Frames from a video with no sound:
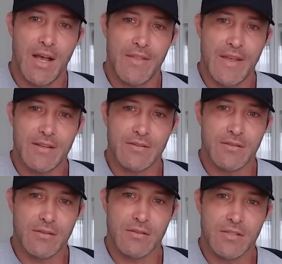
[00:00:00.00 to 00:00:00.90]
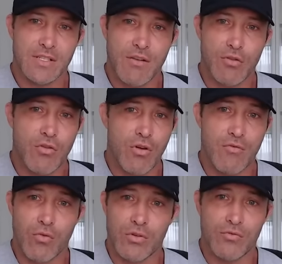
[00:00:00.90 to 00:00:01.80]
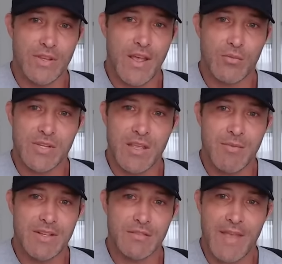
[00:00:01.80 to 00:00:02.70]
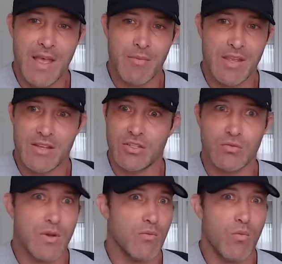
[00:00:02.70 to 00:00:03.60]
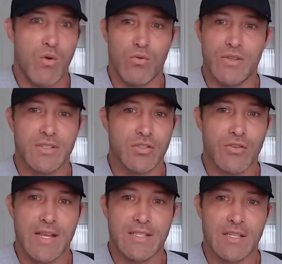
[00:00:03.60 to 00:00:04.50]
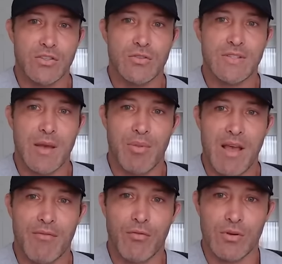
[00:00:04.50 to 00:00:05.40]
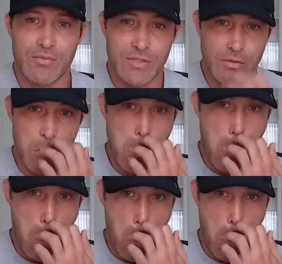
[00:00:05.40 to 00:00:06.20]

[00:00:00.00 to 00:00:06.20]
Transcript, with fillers: and then discovered carnivore, and really helped him and his family, and just went, whoa, this is crazy, and used that platform to